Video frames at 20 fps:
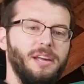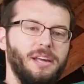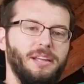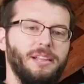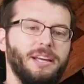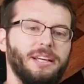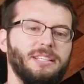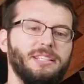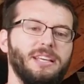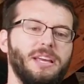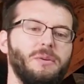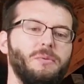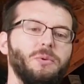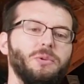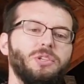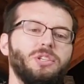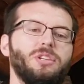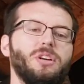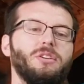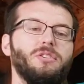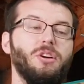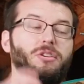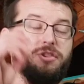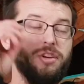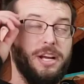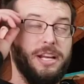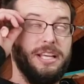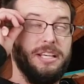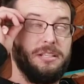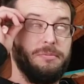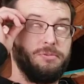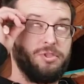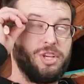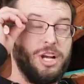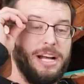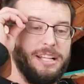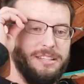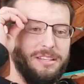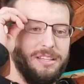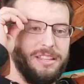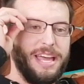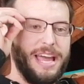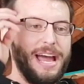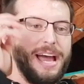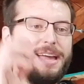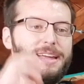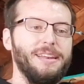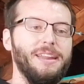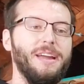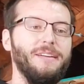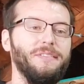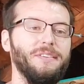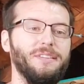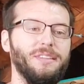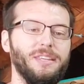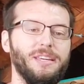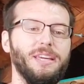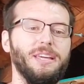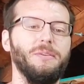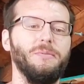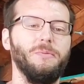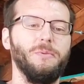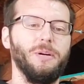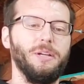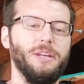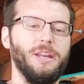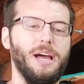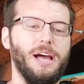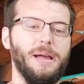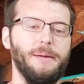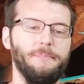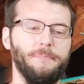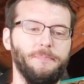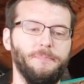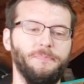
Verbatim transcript: Like I say, we'll I'll try to get some shots of that and everything and whatnot.